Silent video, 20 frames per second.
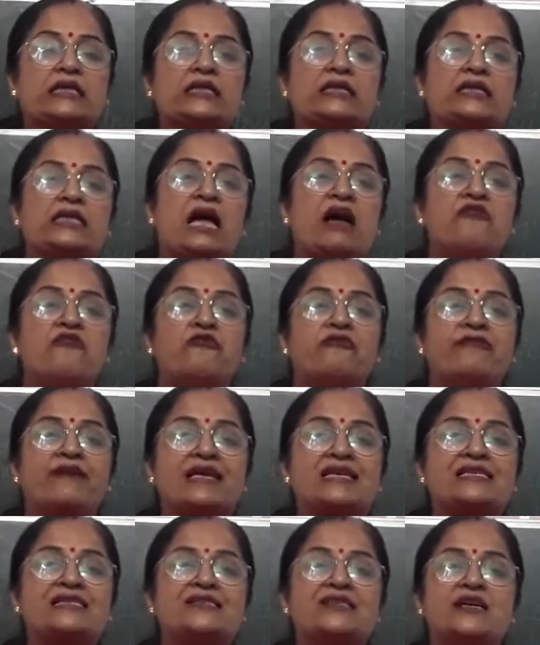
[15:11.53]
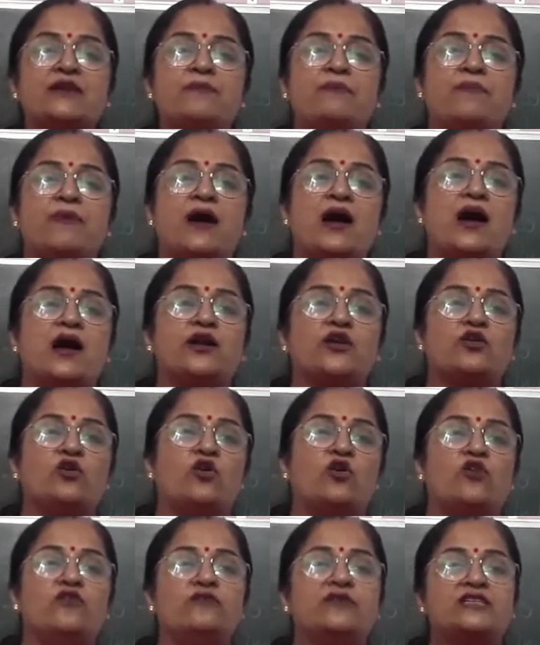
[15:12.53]
The western part
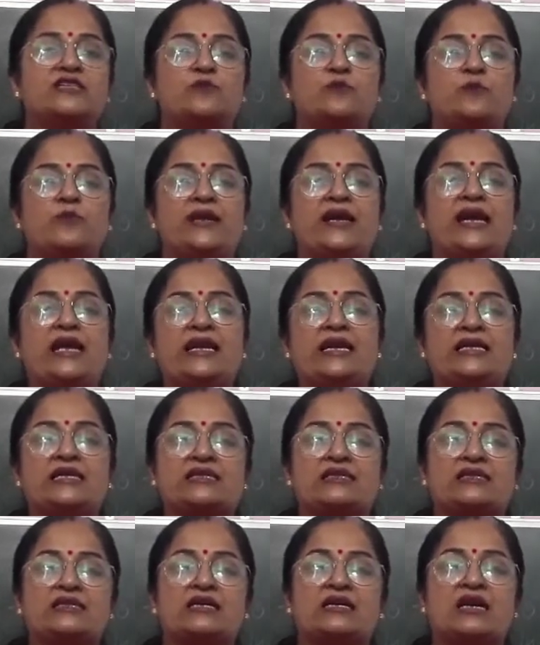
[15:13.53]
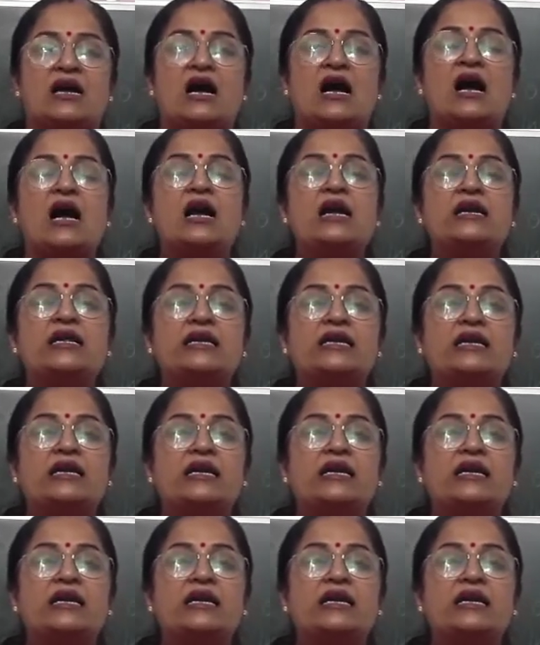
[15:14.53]
of this plain is called